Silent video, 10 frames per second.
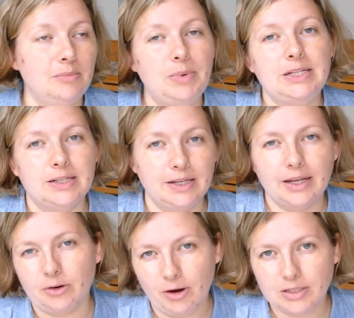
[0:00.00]
basically
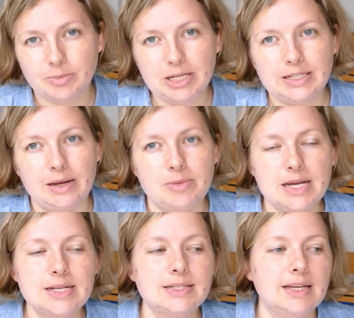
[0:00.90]
like crawl space type
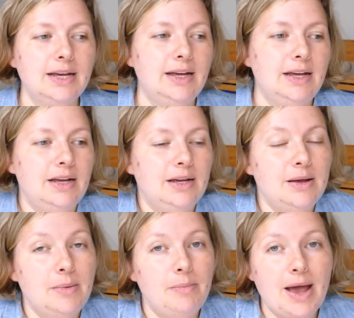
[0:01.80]
things.
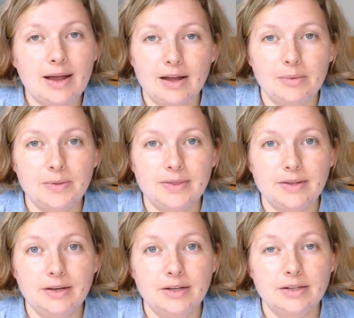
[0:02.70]
Pack up
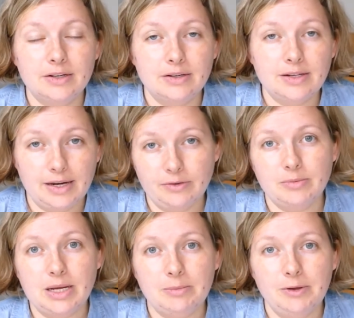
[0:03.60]
the dining room
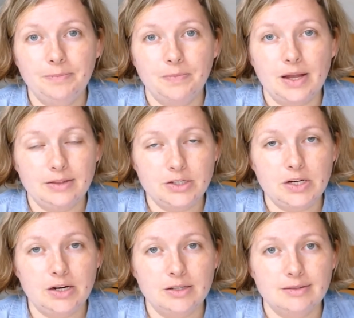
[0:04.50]
table and the
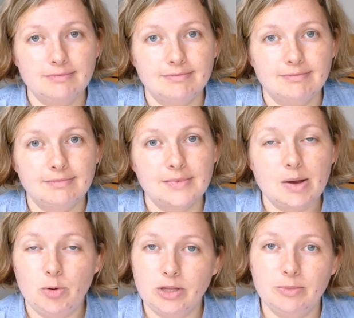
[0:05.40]
chairs
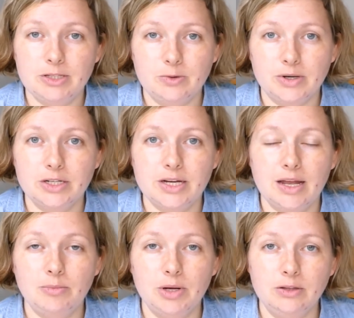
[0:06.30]
and put them in storage
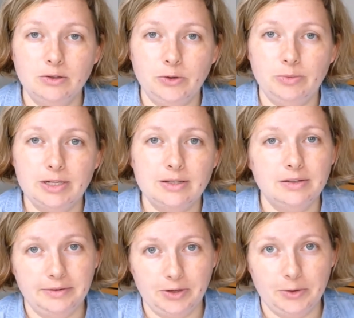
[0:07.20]
and bring the loom into the
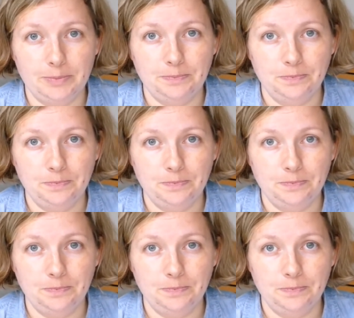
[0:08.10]
living room